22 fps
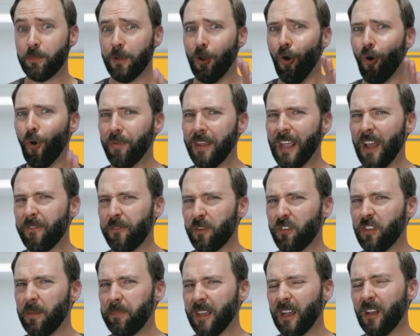have been holding out for
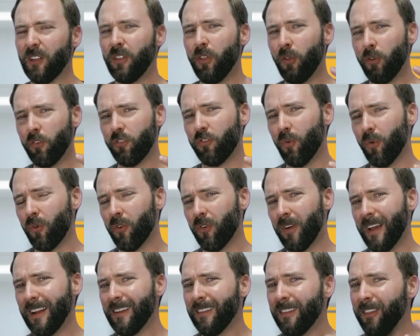something a little
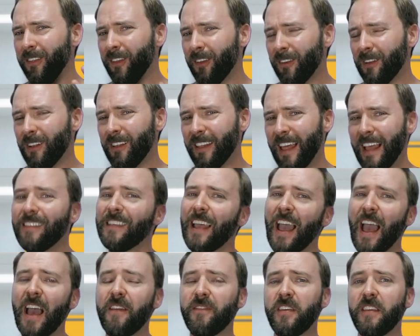shorter and a little less
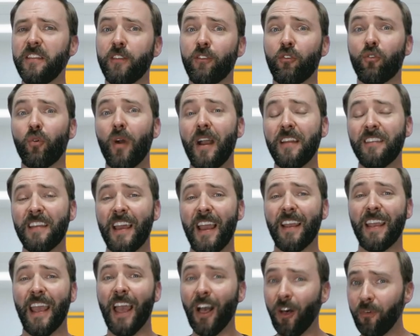heavy than the
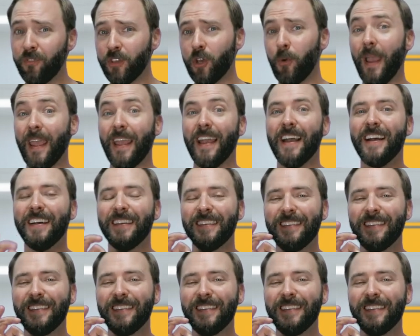Krytac LVOA